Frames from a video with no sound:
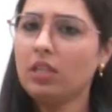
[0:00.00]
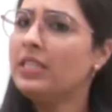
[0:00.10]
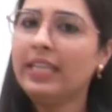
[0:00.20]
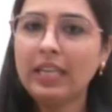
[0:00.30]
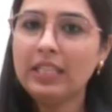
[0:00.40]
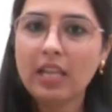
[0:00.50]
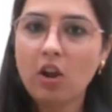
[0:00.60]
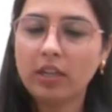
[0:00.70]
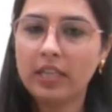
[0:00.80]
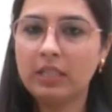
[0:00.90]
Single
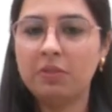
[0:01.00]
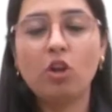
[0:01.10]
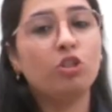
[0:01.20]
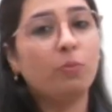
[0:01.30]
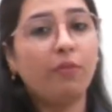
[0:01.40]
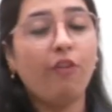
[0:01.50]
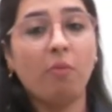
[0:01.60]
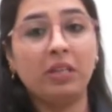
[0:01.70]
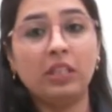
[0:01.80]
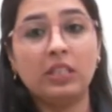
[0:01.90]
cell organism is also
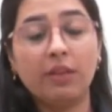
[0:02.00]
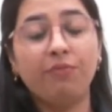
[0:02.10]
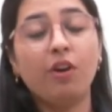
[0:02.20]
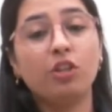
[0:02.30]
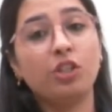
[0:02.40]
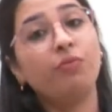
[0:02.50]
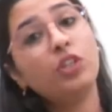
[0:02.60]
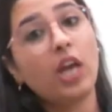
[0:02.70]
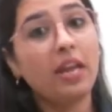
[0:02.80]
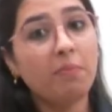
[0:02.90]
performing the same function which I am